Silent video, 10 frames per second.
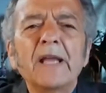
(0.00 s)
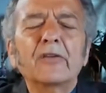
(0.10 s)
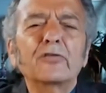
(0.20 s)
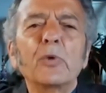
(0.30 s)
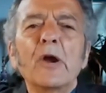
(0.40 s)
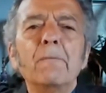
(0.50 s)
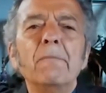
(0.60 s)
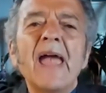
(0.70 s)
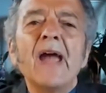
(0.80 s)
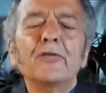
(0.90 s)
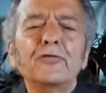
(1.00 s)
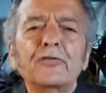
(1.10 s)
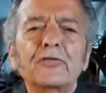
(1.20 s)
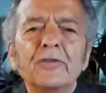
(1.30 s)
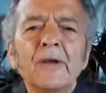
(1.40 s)
they'll make us wear
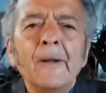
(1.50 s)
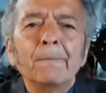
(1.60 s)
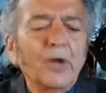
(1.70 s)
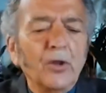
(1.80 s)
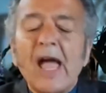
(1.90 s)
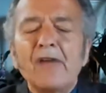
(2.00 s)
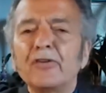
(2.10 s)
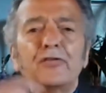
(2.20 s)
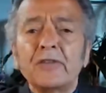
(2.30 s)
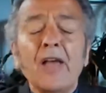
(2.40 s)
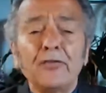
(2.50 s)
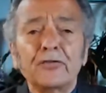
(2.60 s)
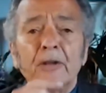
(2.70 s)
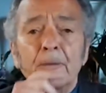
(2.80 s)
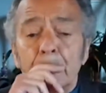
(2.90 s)
masks. They'll have us
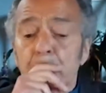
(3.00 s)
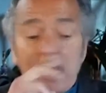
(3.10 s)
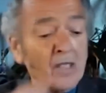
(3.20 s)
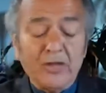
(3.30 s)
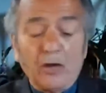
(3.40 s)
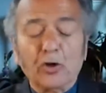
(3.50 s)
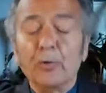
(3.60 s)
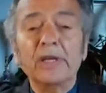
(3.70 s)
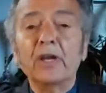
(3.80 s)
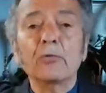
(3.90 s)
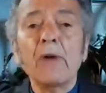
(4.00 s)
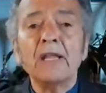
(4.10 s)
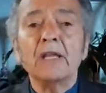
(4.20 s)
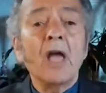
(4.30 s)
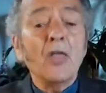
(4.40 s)
tested. They're doing it
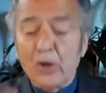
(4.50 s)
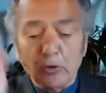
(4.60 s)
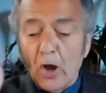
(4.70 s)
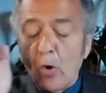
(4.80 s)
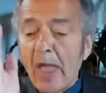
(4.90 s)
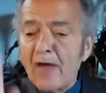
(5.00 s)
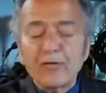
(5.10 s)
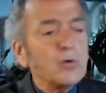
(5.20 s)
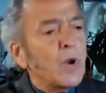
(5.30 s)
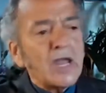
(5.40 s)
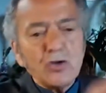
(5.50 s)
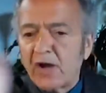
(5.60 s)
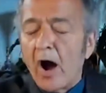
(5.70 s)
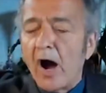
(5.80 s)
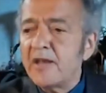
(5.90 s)
already. They'll know everywhere
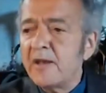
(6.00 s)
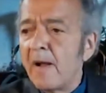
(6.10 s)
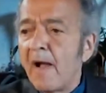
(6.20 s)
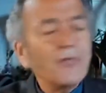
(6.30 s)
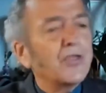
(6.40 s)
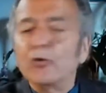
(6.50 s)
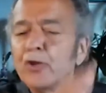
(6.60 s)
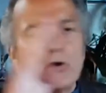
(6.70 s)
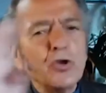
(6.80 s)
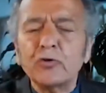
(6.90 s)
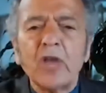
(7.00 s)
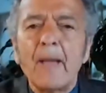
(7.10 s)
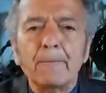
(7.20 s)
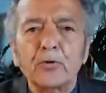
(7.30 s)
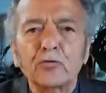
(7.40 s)
you've gone. They'll know your
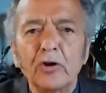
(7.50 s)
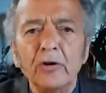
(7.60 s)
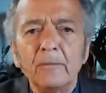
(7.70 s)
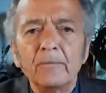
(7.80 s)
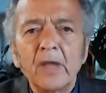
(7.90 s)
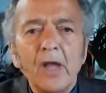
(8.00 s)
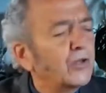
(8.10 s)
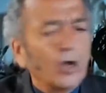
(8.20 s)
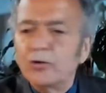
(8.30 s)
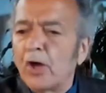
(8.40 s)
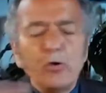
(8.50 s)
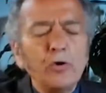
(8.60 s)
temperature. They'll